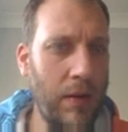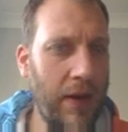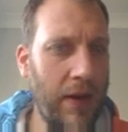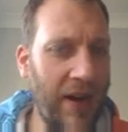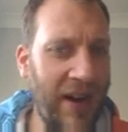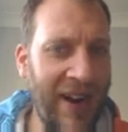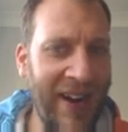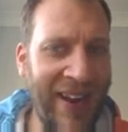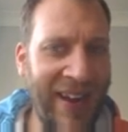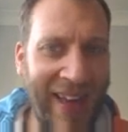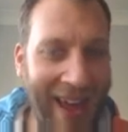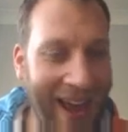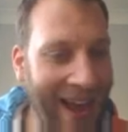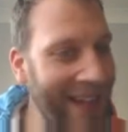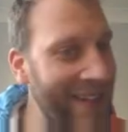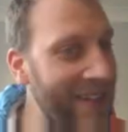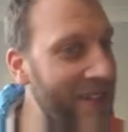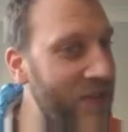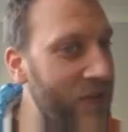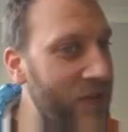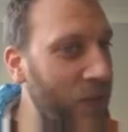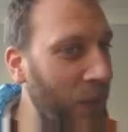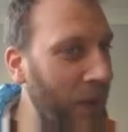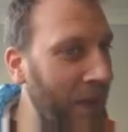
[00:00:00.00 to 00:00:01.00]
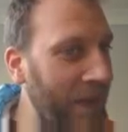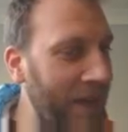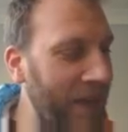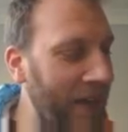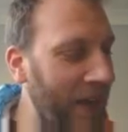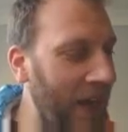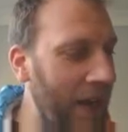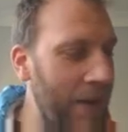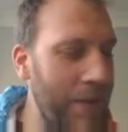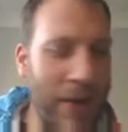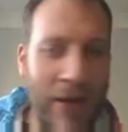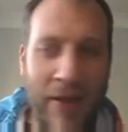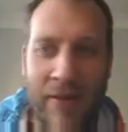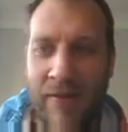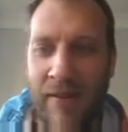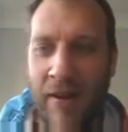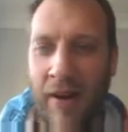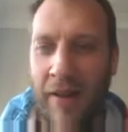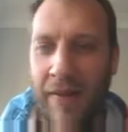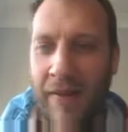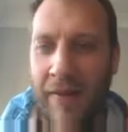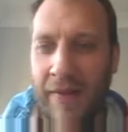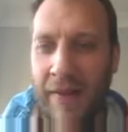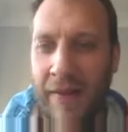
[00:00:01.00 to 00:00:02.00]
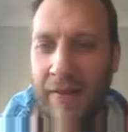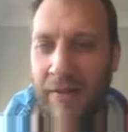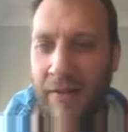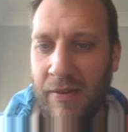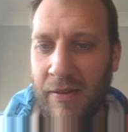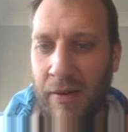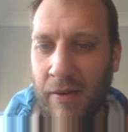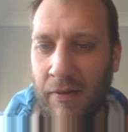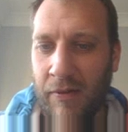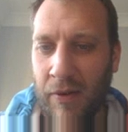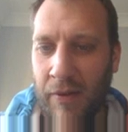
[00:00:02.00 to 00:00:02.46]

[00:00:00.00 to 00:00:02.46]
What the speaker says: And it ends when the game ends, and I think that's because I've